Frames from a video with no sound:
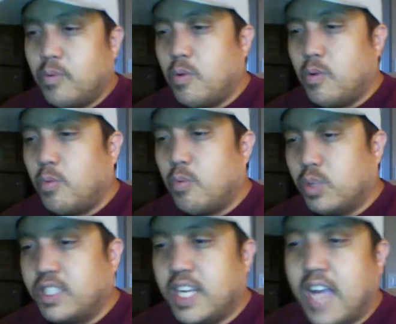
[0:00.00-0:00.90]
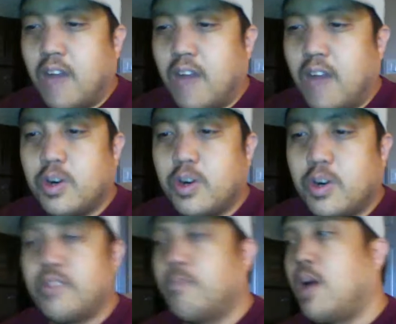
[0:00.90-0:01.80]
seek out for a decent
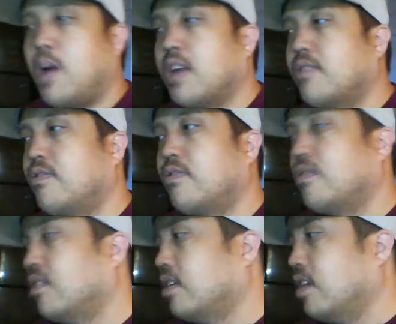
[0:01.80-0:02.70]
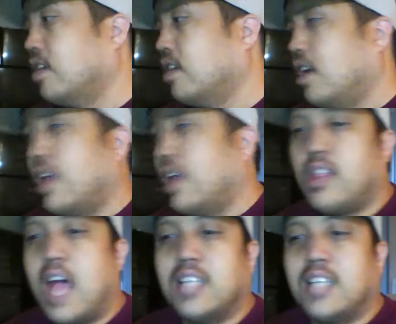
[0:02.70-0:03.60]
price. And then
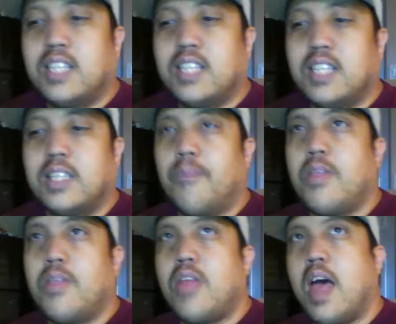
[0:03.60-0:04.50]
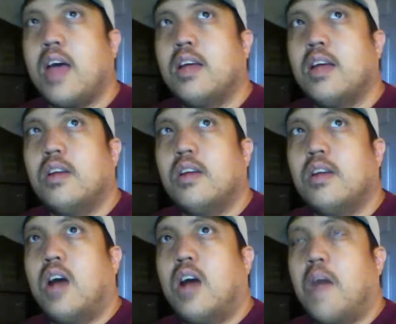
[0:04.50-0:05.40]
lastly, something that
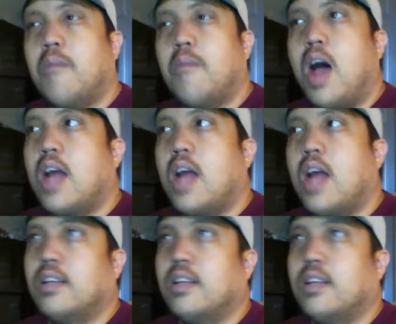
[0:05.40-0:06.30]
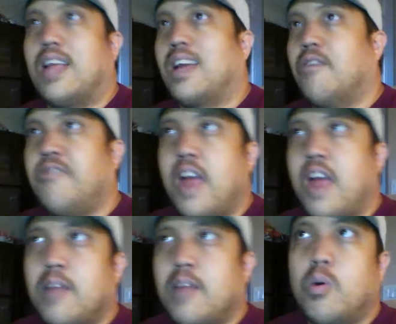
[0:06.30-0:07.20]
I'm not like a
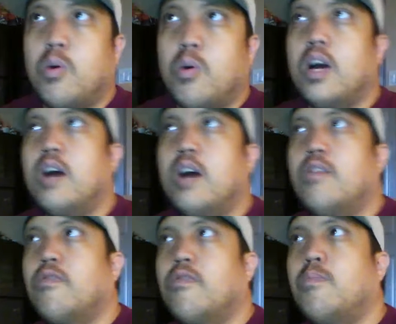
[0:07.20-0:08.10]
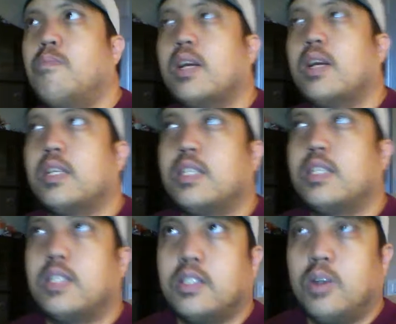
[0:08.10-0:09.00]
fanboy of, but
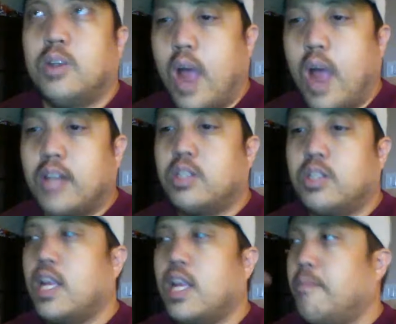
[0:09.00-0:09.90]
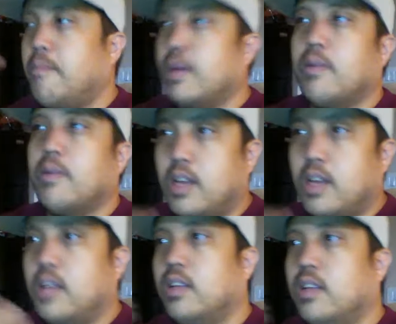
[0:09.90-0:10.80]
gradually I've been
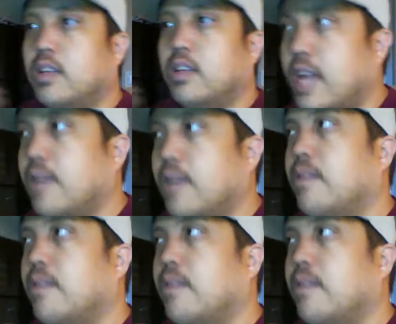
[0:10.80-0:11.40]
getting,